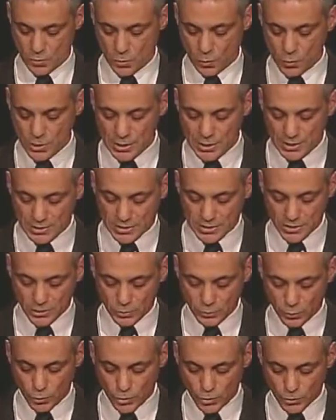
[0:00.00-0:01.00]
We need
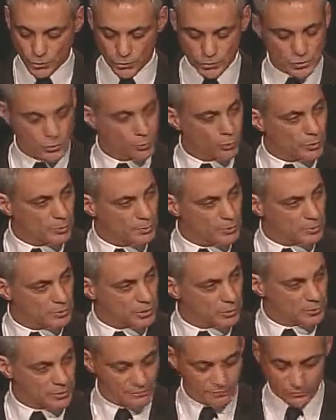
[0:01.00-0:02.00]
skilled workers to
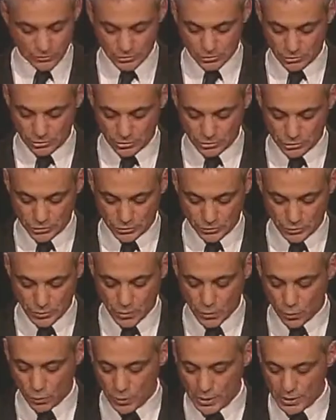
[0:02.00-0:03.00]
rebuild our infrastructure.
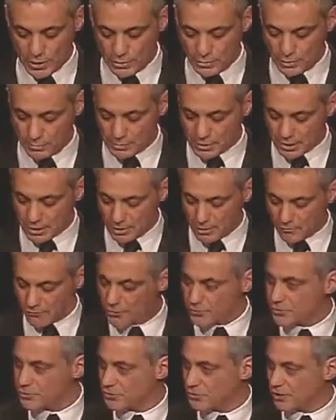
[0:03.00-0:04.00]
We need them to care
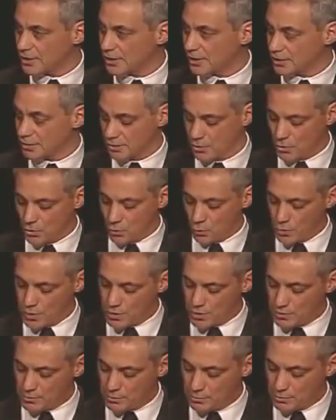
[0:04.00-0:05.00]
for the sick. We
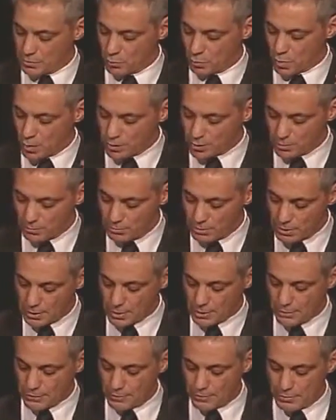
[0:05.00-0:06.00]
need them to welcome
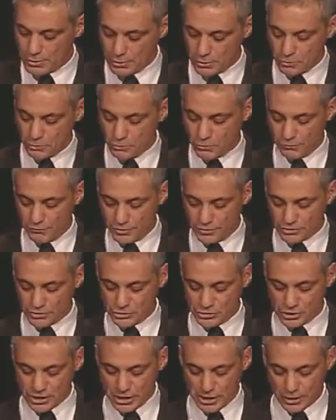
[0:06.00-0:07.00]
the millions who
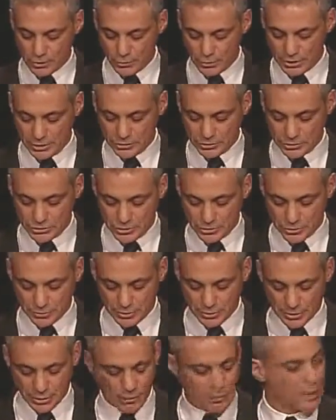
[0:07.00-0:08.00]
visit Chicago each
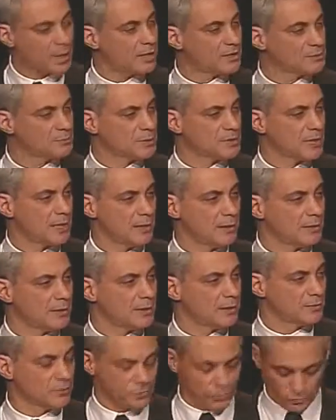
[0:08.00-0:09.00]
year in our
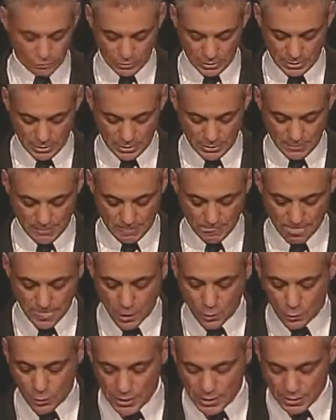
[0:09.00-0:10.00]
hospitality industry.
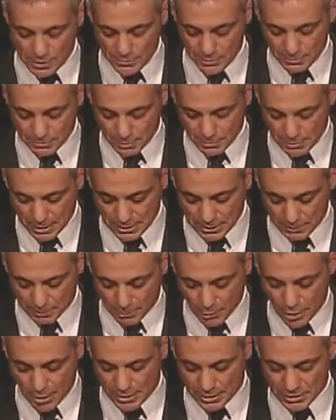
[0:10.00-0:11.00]
We need them to make the
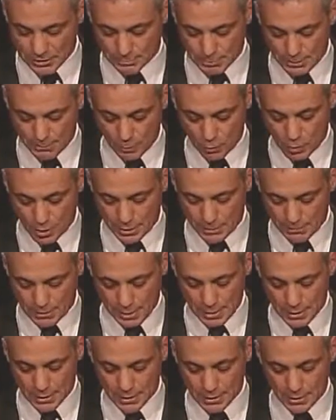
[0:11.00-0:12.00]
products people want to
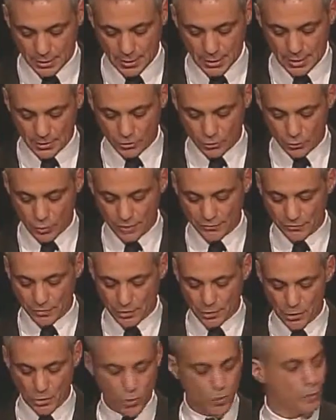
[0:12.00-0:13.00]
buy and to write the
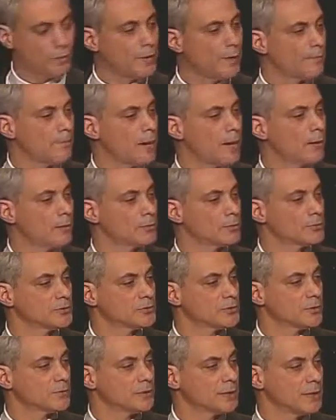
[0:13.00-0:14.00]
code that
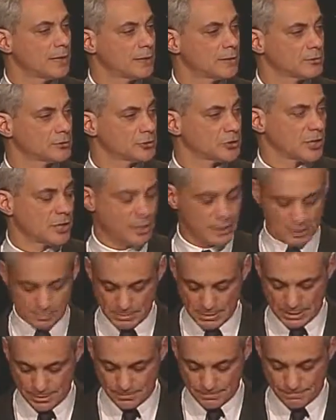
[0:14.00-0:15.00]
powers the knowledge
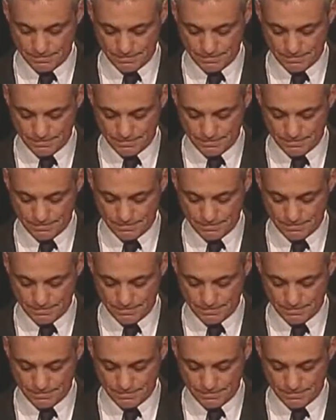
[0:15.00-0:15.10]
economy.